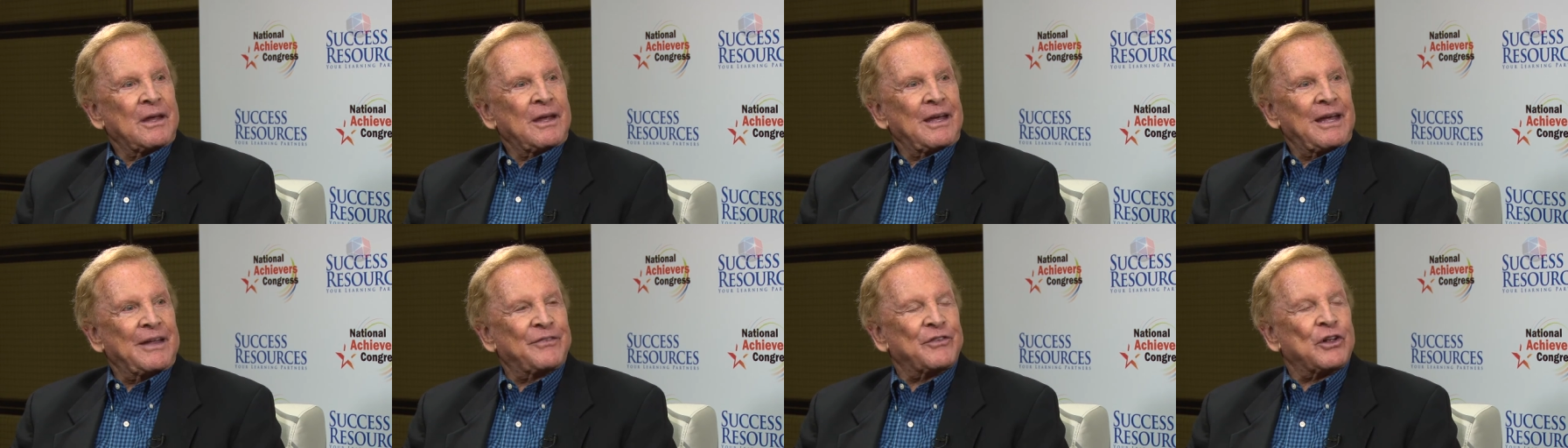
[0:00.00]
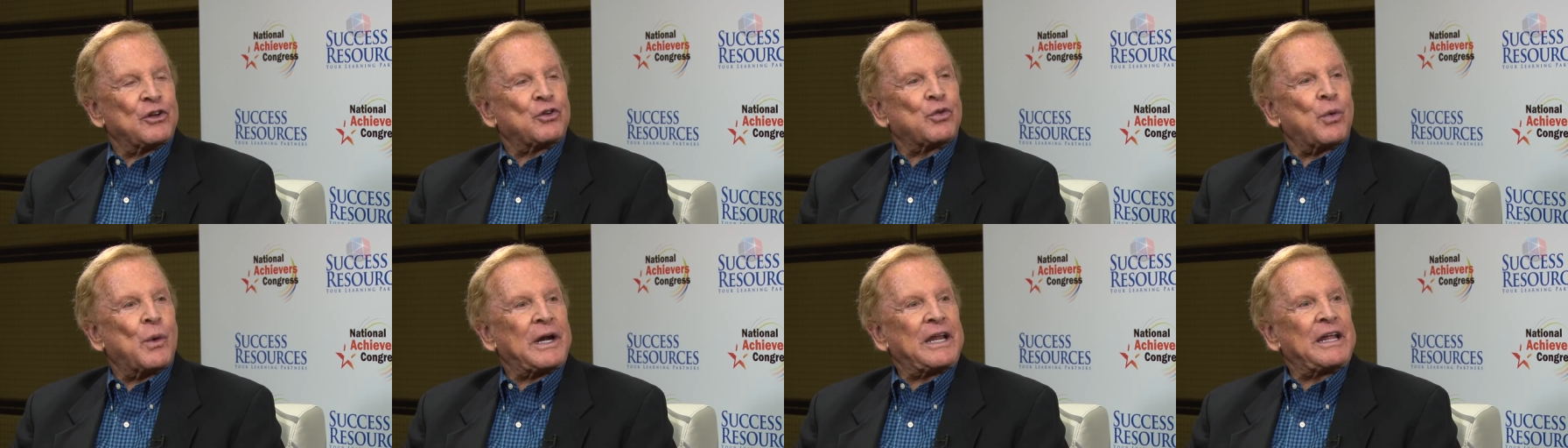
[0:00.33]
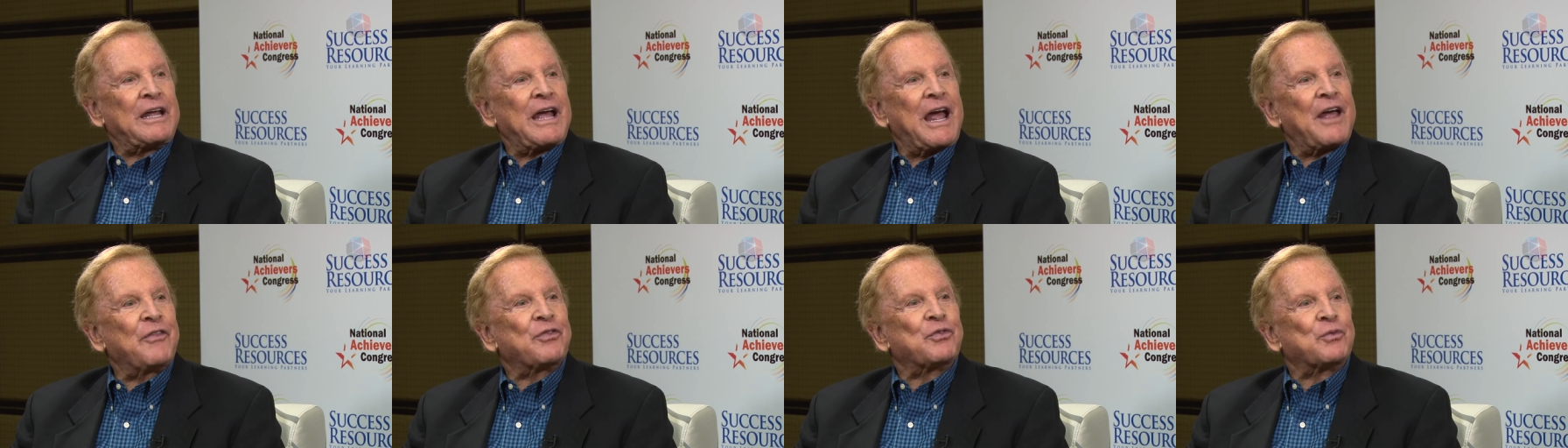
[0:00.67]
in the
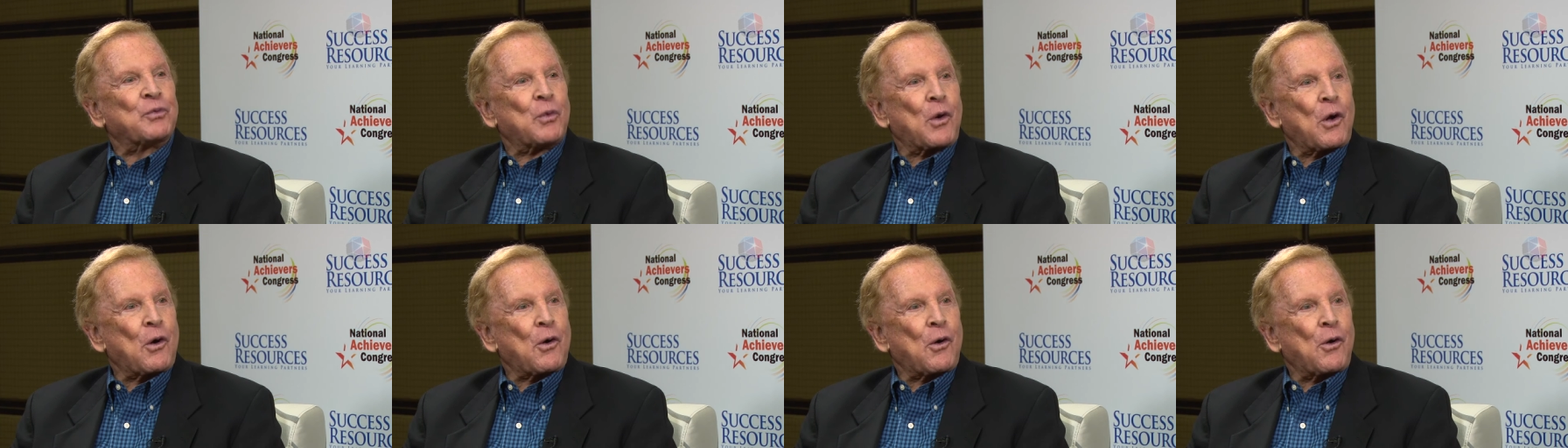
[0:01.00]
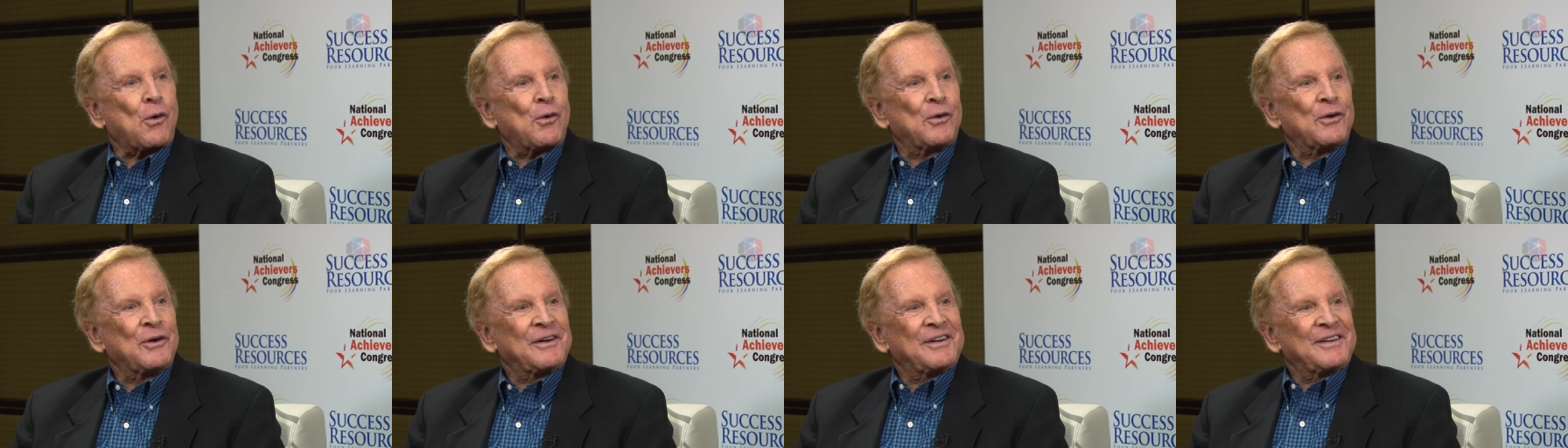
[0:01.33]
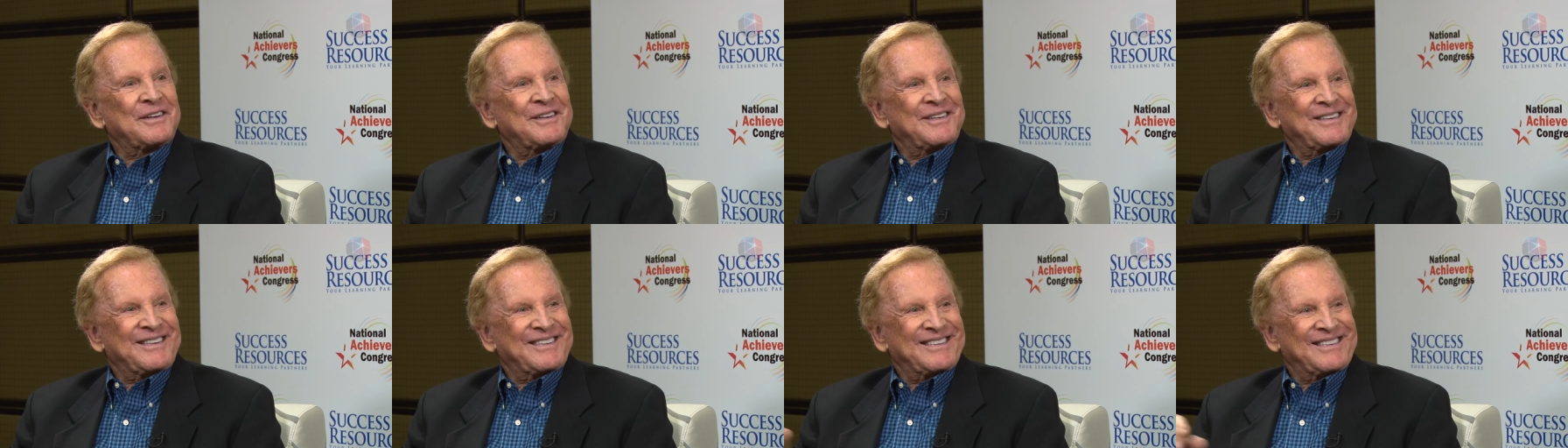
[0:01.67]
twenty-eighth row
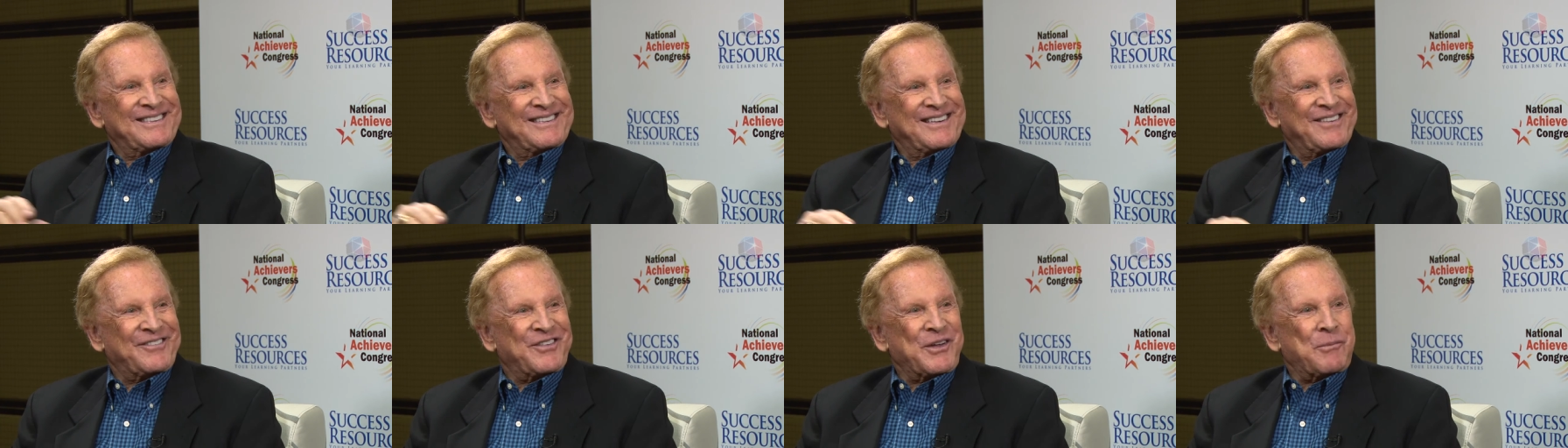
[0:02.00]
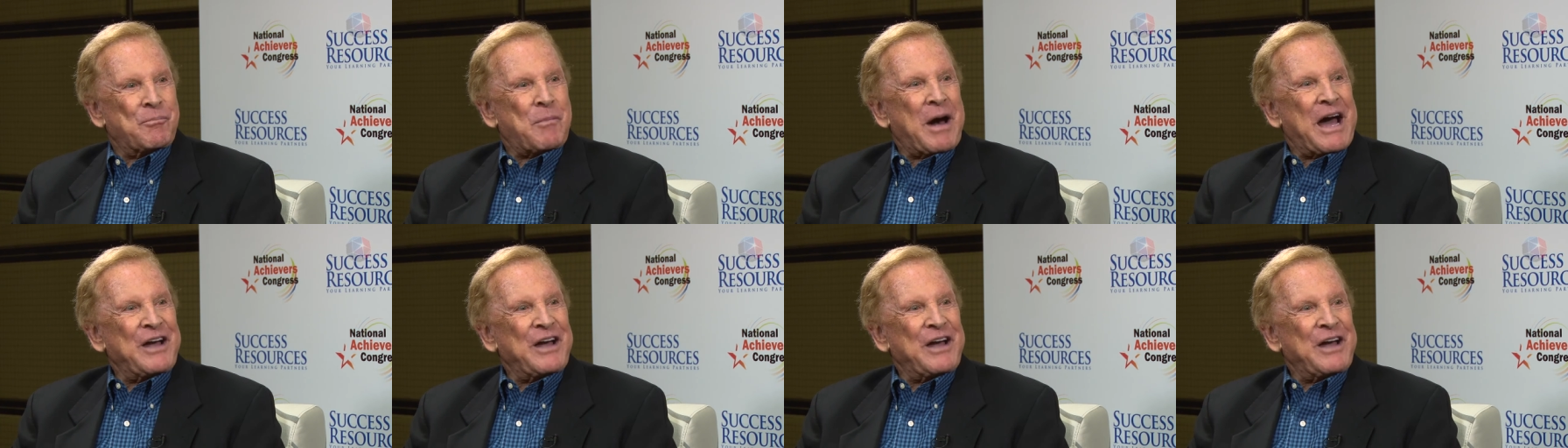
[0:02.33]
of the,